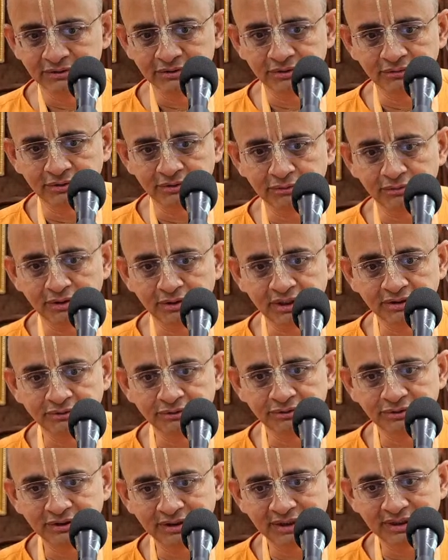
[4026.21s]
So, when one
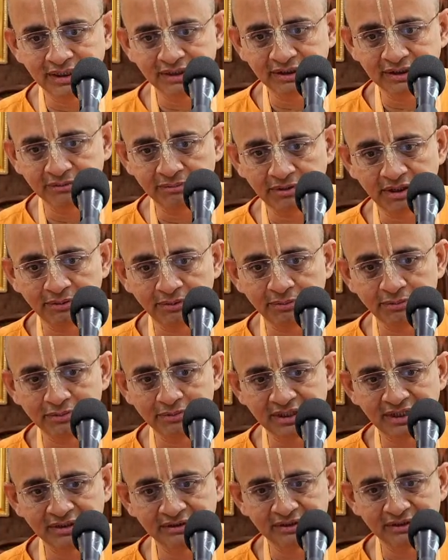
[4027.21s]
is doing kirtan,
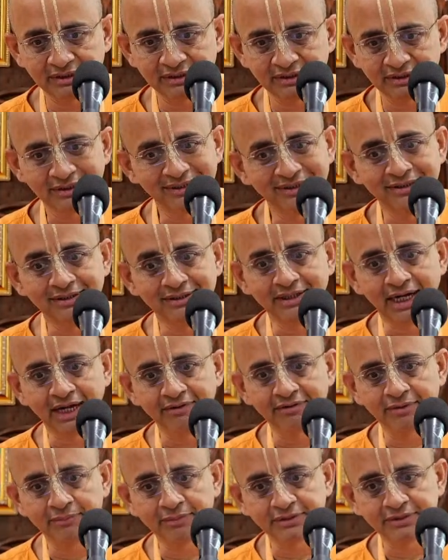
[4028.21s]
Mahaprabhu says that
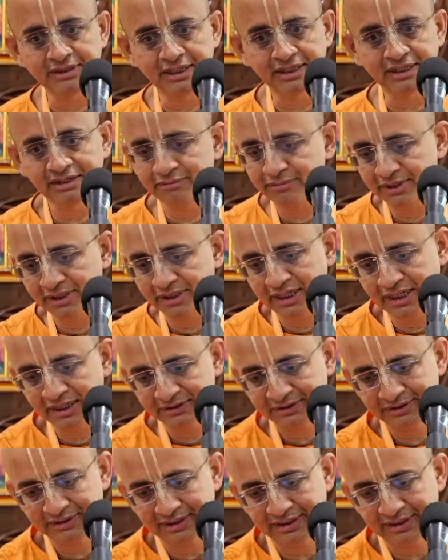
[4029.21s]
I will personally come and
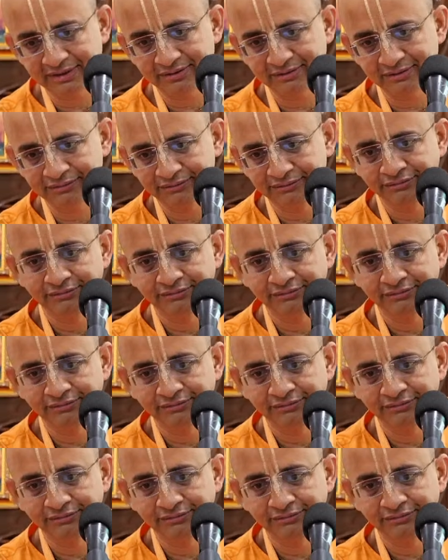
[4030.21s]
dance there.